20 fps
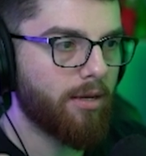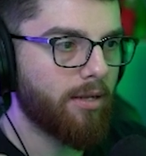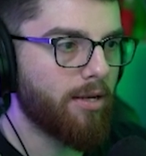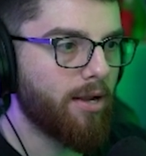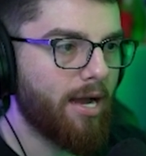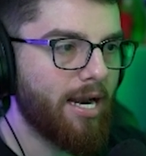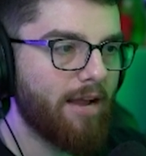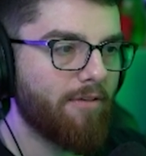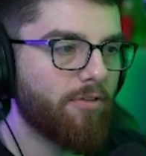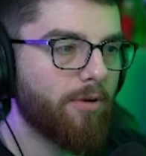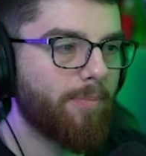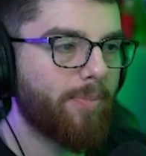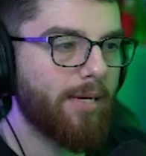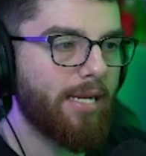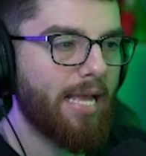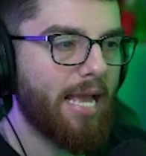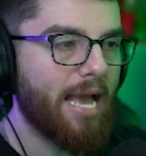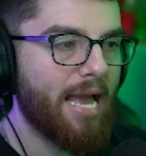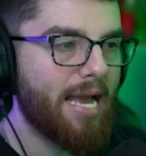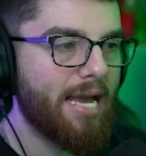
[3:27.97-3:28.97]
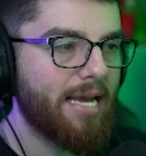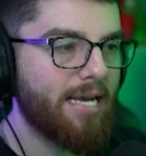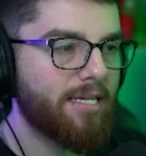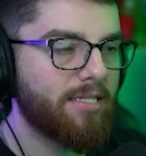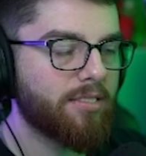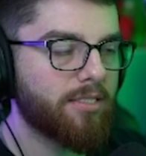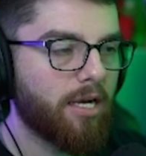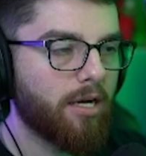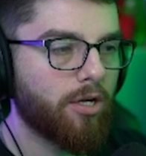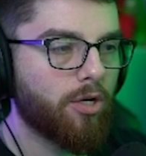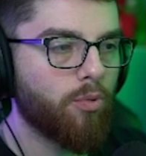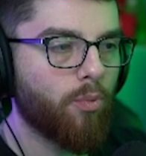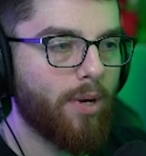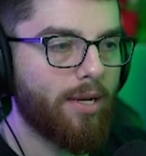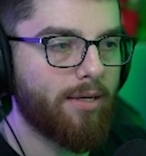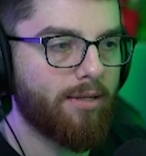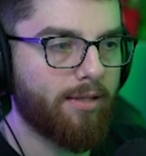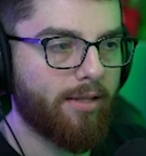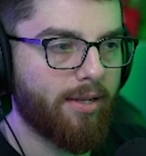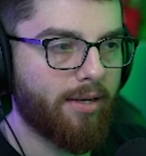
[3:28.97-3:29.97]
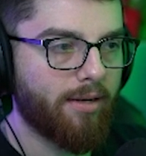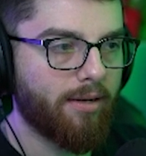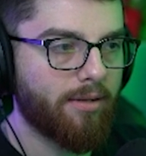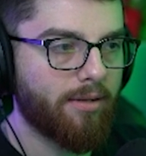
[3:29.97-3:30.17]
Not everybody has a Gwendolyn.